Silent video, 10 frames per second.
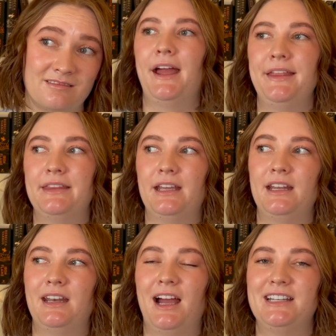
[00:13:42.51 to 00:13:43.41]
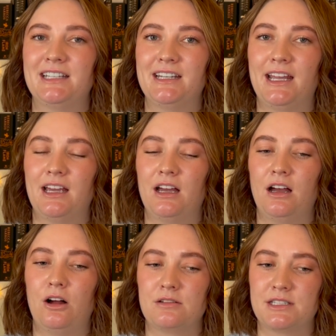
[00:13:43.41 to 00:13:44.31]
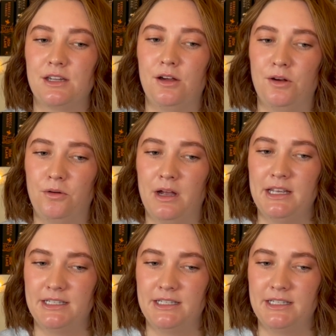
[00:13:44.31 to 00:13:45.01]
And then I did also